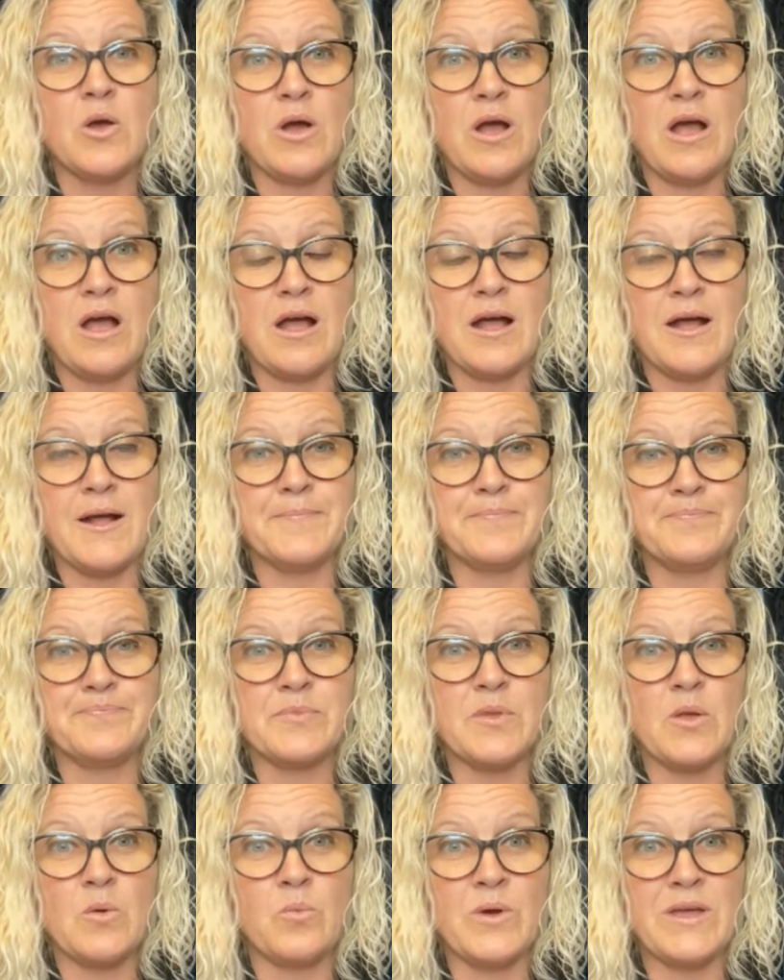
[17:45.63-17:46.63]
um,
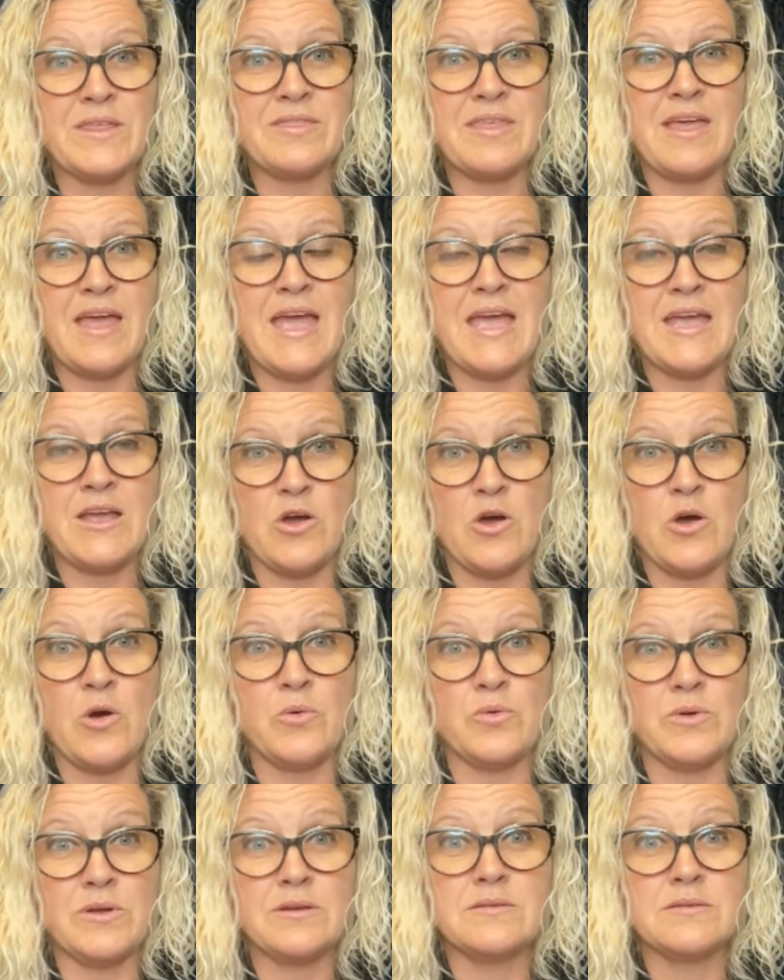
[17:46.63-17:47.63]
with a
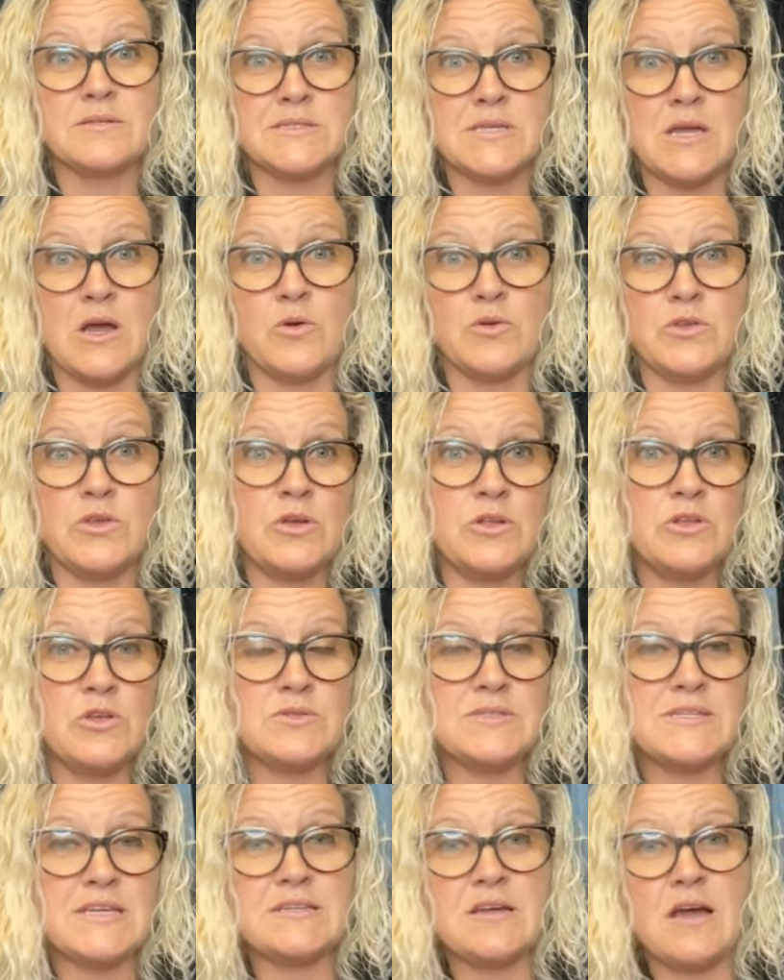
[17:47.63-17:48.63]
code. So you can
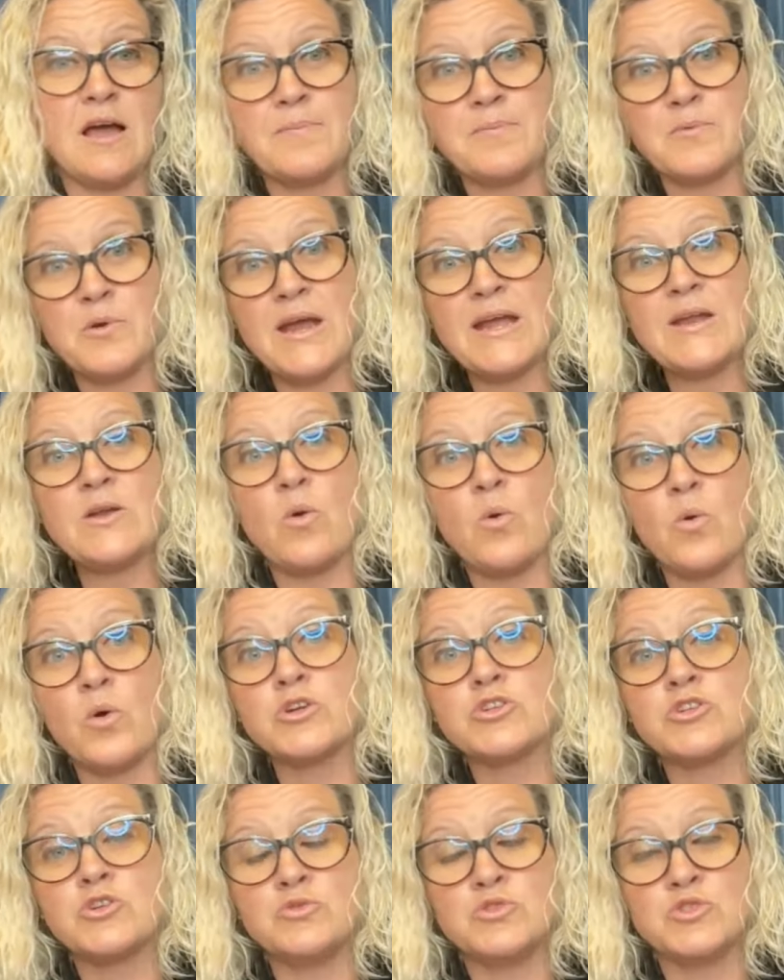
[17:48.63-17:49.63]
use it to upgrade
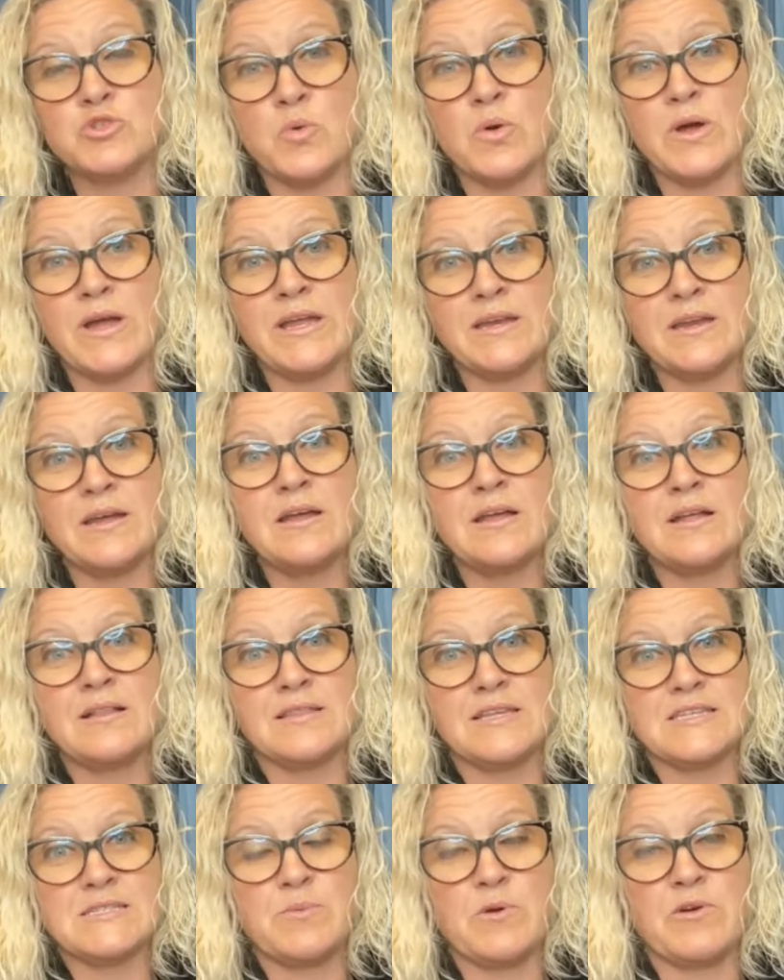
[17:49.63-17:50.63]
or to join
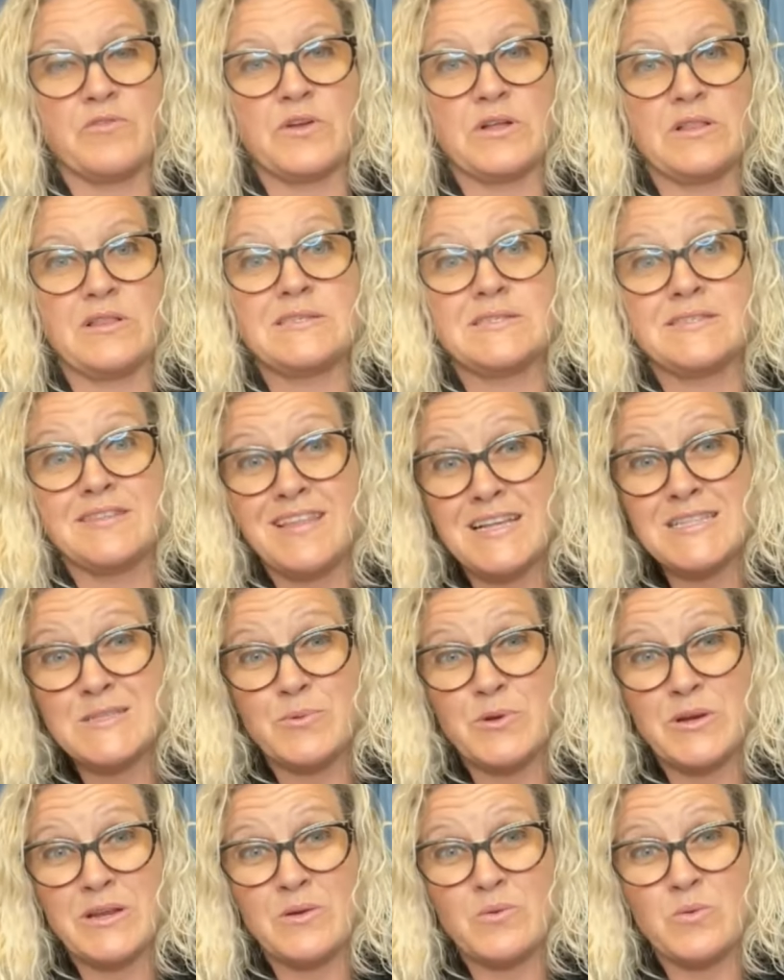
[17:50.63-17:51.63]
List Perfectly. So that's
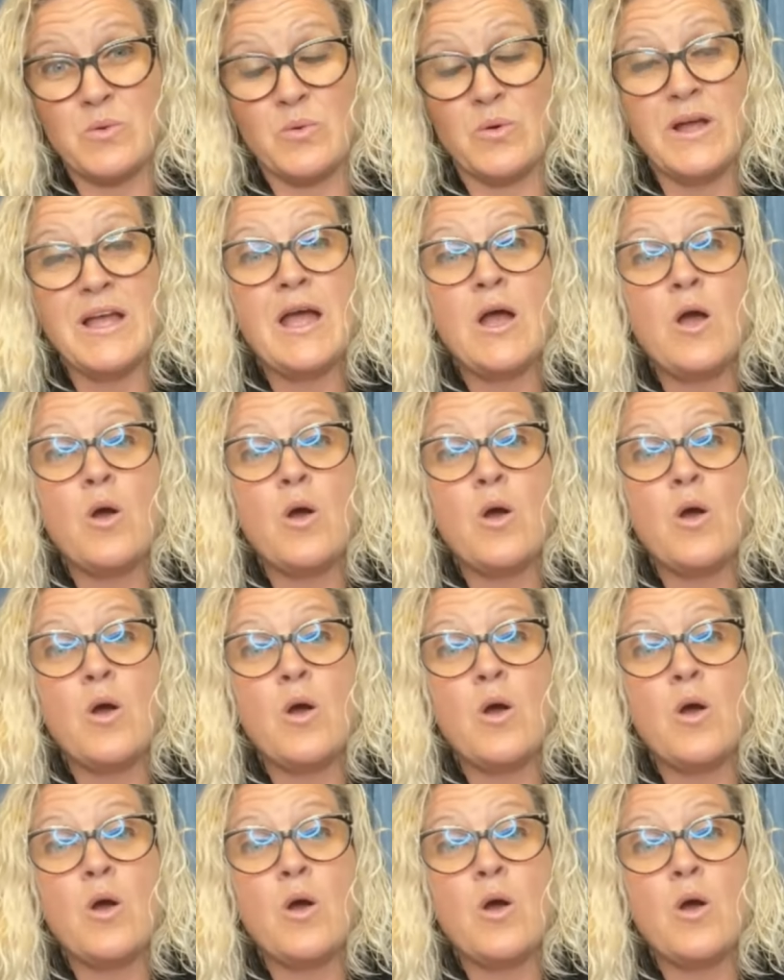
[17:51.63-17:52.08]
pretty cool.